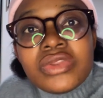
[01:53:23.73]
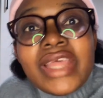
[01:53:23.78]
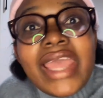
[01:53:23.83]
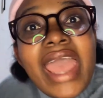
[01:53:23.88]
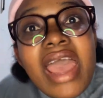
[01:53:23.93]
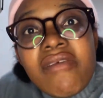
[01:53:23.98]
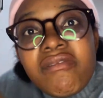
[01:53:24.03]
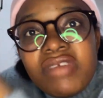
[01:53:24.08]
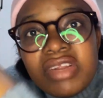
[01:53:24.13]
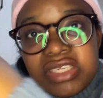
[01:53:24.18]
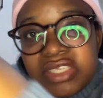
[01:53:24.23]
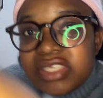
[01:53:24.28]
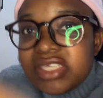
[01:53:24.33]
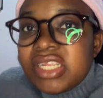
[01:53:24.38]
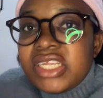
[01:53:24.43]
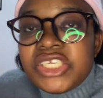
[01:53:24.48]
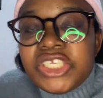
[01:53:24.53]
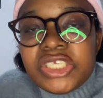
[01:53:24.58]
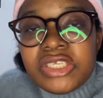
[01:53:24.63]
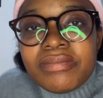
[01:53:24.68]
They have
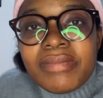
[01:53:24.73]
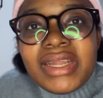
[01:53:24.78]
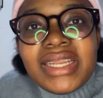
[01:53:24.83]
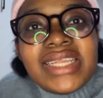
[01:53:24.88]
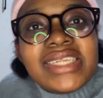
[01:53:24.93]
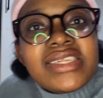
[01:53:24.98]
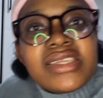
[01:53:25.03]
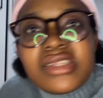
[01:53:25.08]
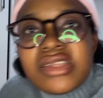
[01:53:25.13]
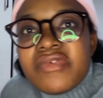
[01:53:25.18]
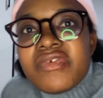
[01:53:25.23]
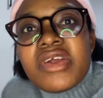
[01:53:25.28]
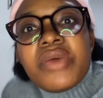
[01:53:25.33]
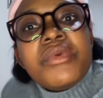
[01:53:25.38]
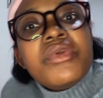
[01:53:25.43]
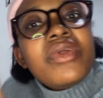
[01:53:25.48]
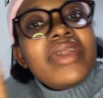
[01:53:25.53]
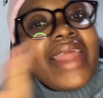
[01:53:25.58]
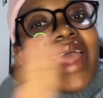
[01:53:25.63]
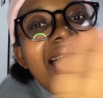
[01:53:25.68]
legislation, but in South Africa we
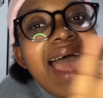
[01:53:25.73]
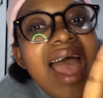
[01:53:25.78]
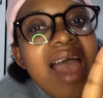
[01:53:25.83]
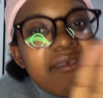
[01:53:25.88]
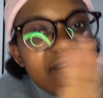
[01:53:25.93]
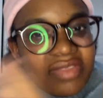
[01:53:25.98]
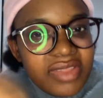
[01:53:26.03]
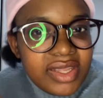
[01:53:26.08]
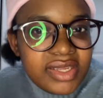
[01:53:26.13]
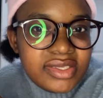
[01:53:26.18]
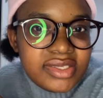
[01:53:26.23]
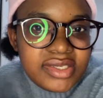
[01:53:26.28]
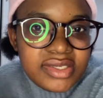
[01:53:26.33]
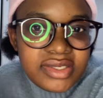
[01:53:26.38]
don't have that.